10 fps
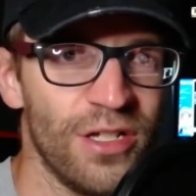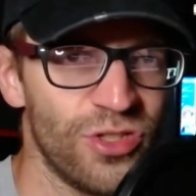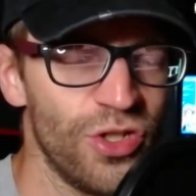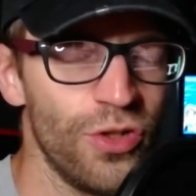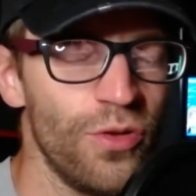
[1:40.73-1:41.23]

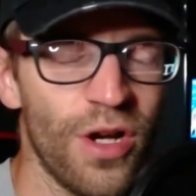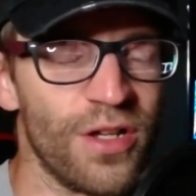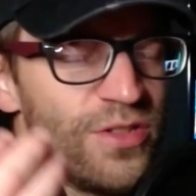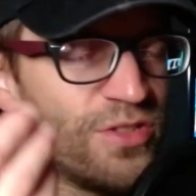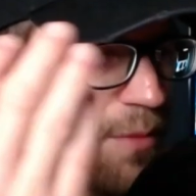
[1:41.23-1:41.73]
to
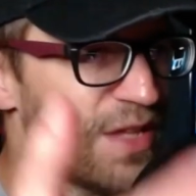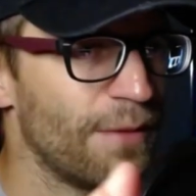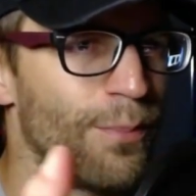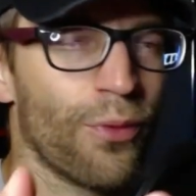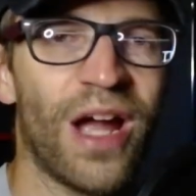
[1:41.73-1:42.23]
something
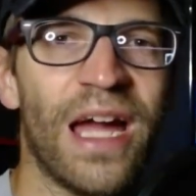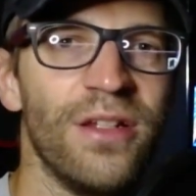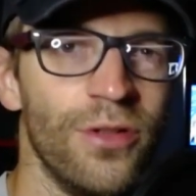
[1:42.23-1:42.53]
brand